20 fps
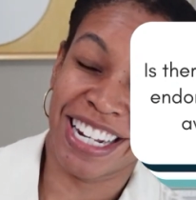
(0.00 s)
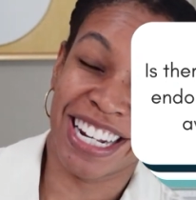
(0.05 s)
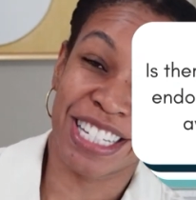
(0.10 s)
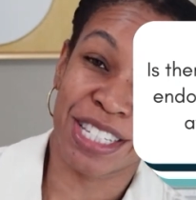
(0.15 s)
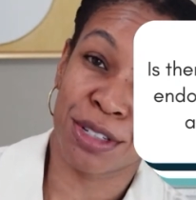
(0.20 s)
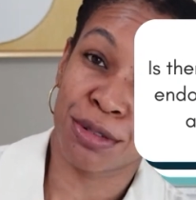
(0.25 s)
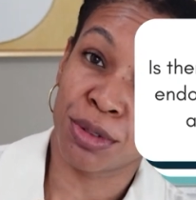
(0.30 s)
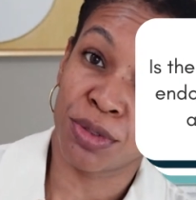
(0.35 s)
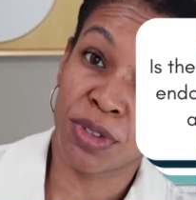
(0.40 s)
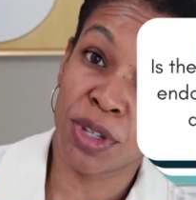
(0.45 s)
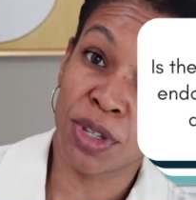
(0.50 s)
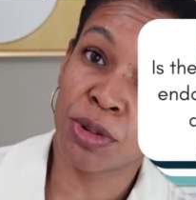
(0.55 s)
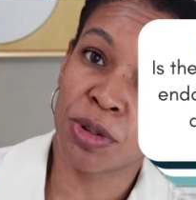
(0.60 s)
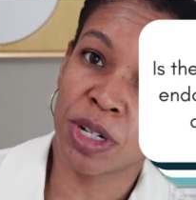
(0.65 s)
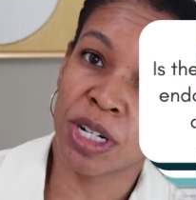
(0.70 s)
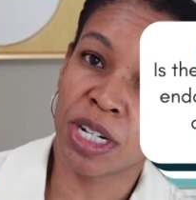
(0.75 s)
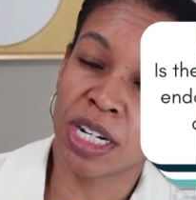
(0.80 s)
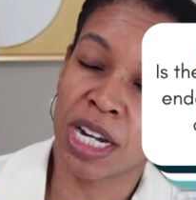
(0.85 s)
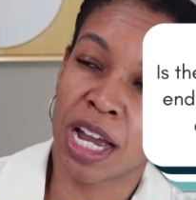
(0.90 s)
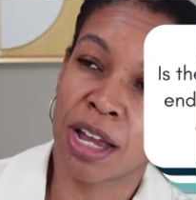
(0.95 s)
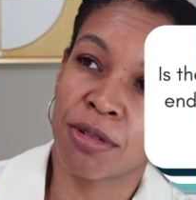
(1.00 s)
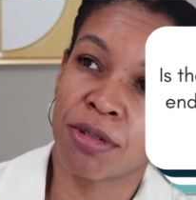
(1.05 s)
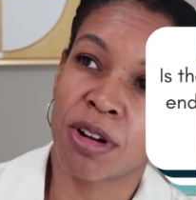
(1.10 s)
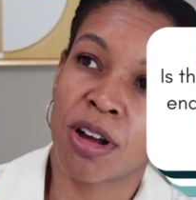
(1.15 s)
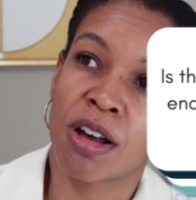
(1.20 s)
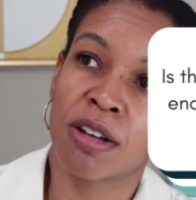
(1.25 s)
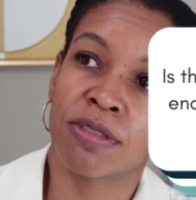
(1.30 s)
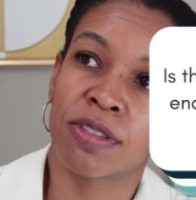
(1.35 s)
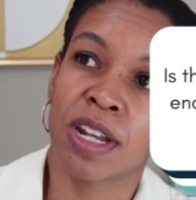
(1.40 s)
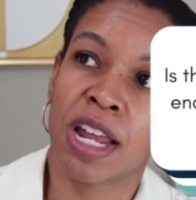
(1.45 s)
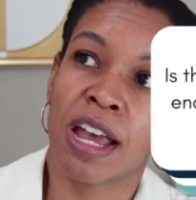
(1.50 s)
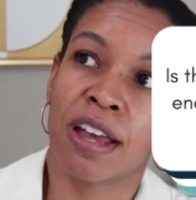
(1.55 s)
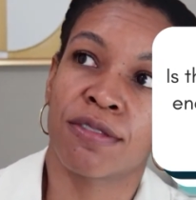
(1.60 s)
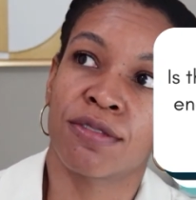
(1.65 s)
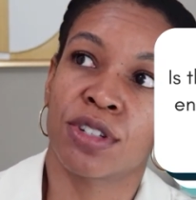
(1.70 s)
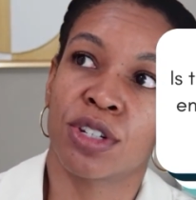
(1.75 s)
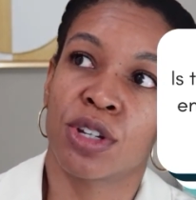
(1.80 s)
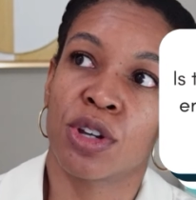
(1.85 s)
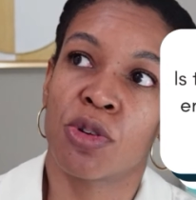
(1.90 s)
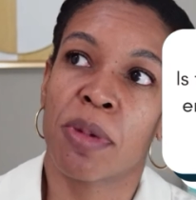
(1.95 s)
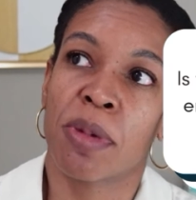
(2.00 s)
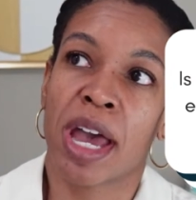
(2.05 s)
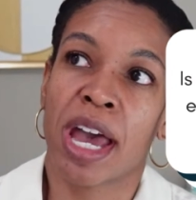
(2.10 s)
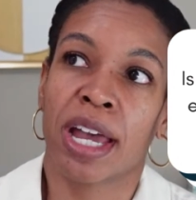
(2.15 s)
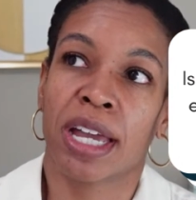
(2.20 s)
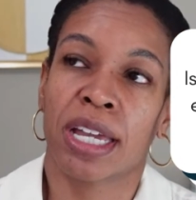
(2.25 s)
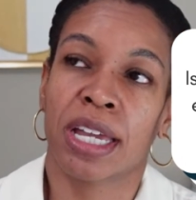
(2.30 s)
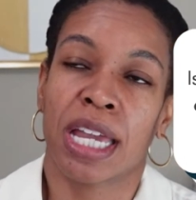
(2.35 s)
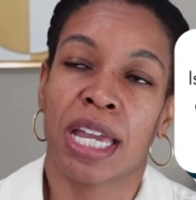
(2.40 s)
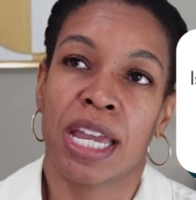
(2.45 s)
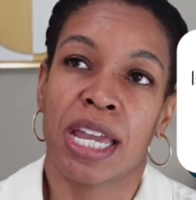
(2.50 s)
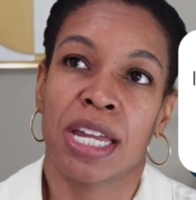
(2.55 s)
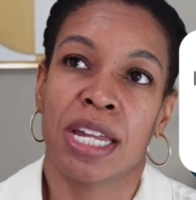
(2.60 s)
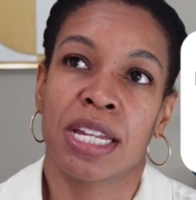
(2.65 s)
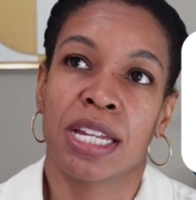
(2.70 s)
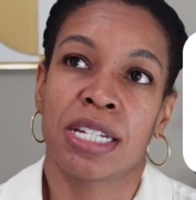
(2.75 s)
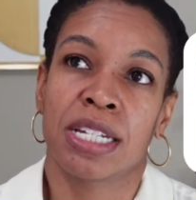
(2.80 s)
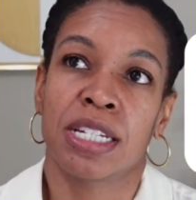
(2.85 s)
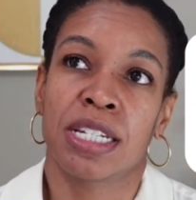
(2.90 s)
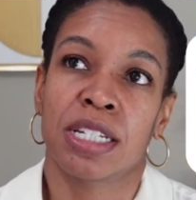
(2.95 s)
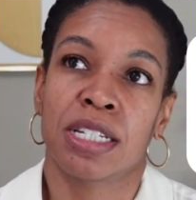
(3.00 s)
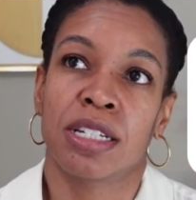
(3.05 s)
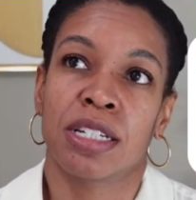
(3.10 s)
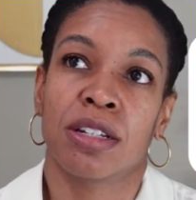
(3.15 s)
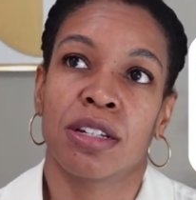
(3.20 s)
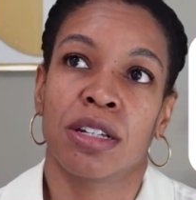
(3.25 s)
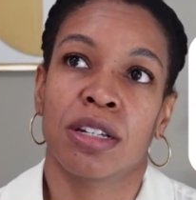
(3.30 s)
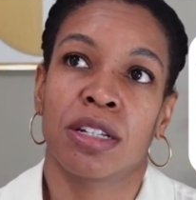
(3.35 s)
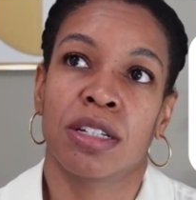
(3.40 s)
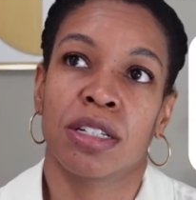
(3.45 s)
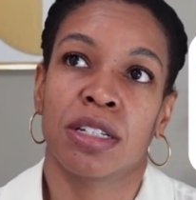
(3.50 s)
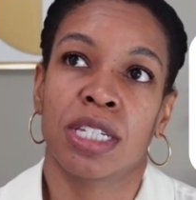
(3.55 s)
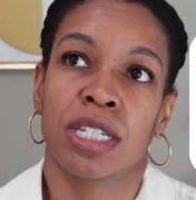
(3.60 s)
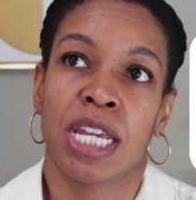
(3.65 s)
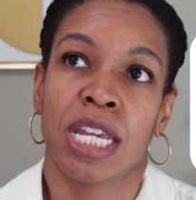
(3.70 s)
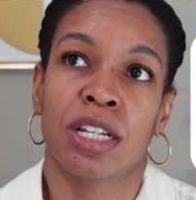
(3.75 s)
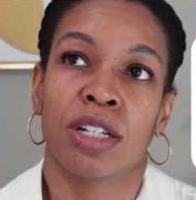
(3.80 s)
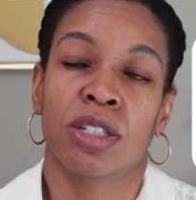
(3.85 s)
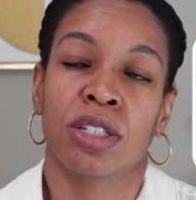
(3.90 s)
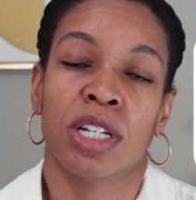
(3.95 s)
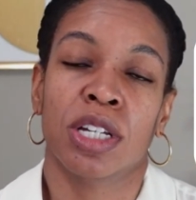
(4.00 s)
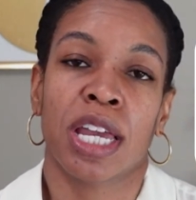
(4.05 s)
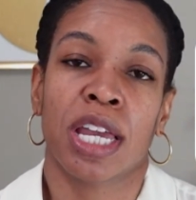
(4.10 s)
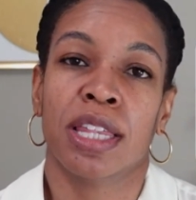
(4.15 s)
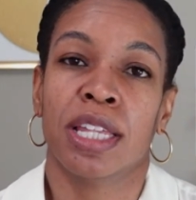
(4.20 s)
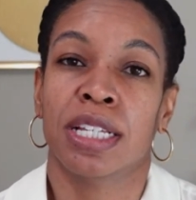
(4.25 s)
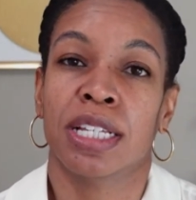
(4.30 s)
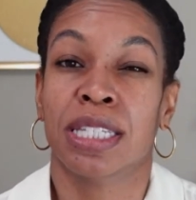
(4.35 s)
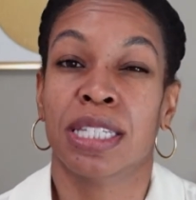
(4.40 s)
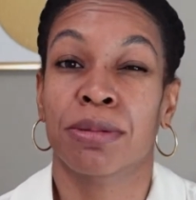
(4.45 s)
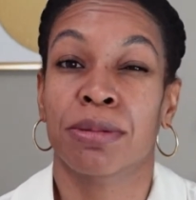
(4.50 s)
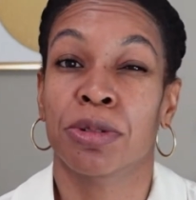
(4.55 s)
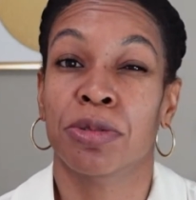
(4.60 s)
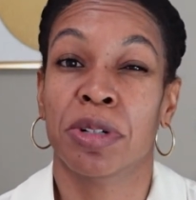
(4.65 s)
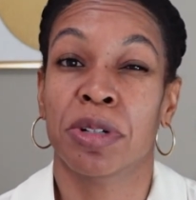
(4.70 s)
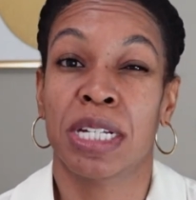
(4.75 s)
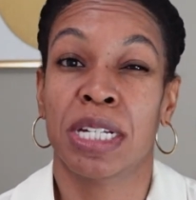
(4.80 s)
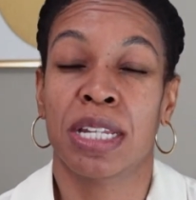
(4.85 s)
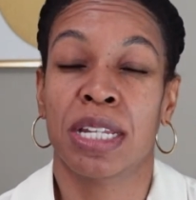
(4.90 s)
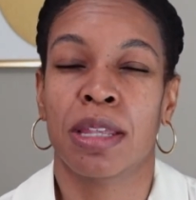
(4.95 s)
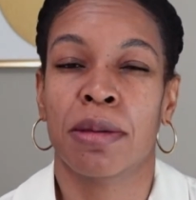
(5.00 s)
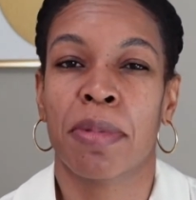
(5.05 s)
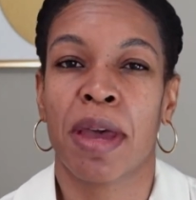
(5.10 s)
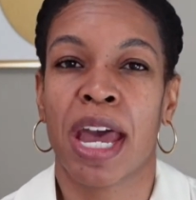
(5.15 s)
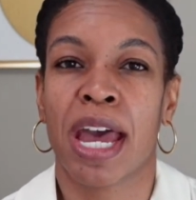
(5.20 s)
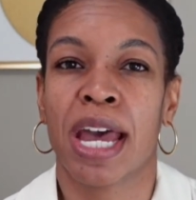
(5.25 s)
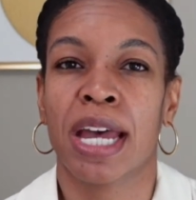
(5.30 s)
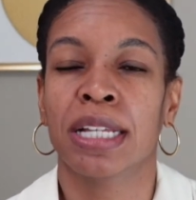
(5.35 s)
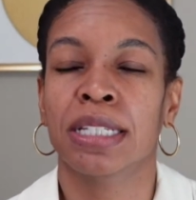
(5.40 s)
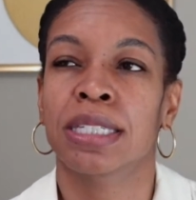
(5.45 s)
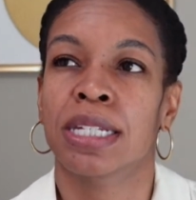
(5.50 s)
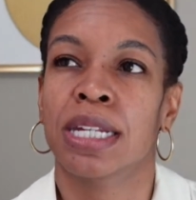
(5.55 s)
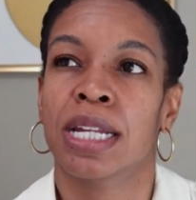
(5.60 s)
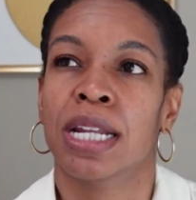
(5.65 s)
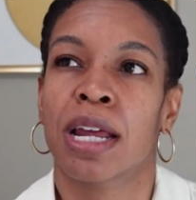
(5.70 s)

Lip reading: And as a reviewer, I would often have to go back and take a look at things that were written in the past.